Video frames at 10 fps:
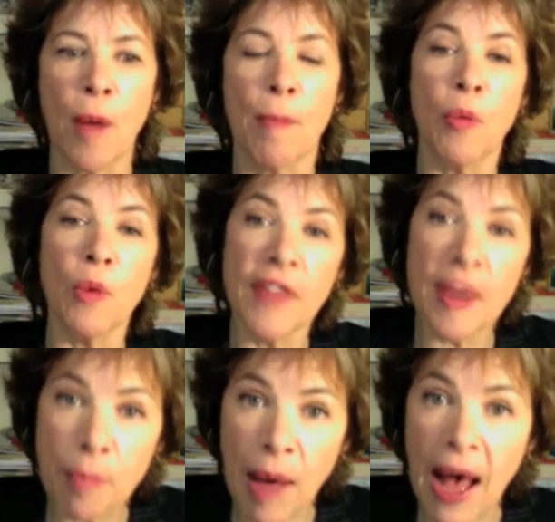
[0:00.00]
But will they
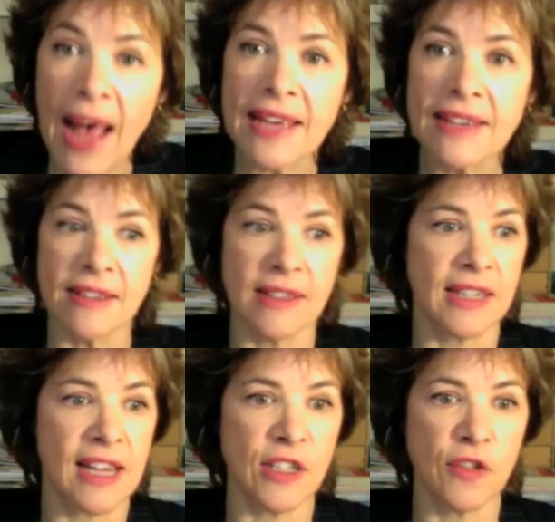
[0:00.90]
buy into the
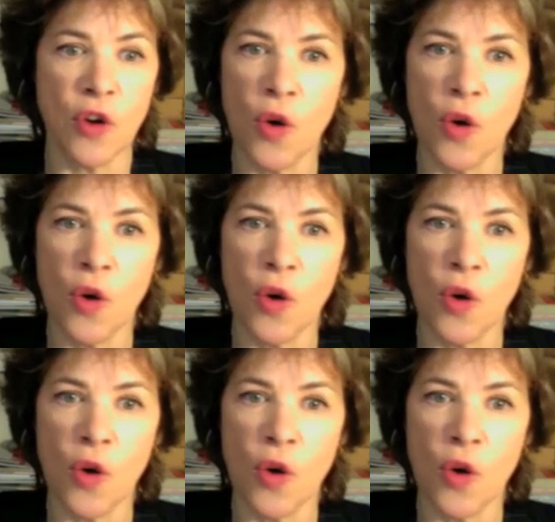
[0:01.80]
sense of